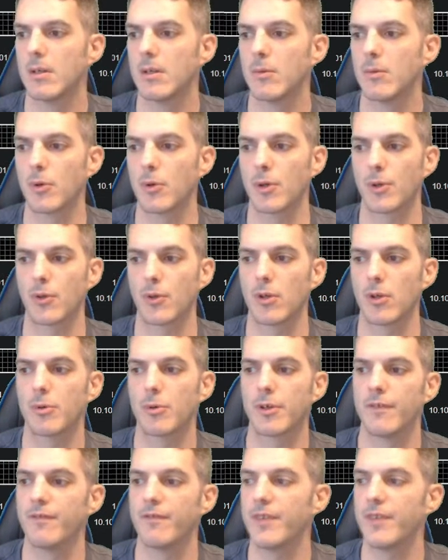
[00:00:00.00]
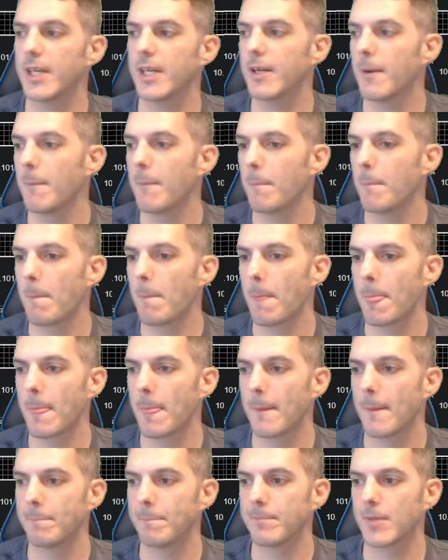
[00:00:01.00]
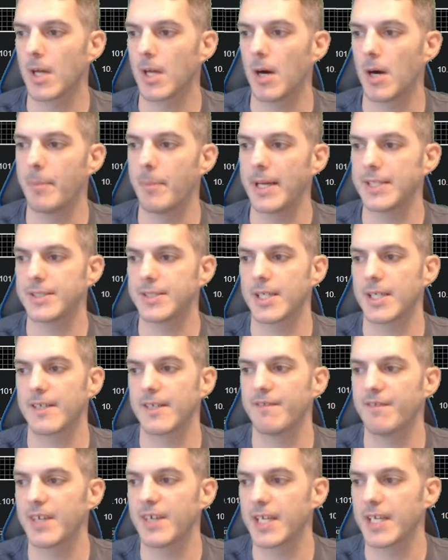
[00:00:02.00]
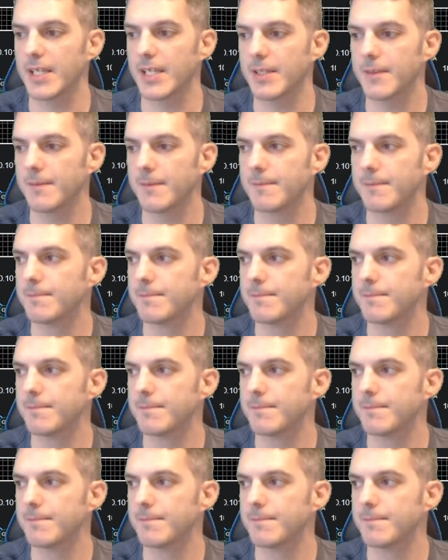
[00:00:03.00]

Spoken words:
We'll go to global config. I'll paste that config in.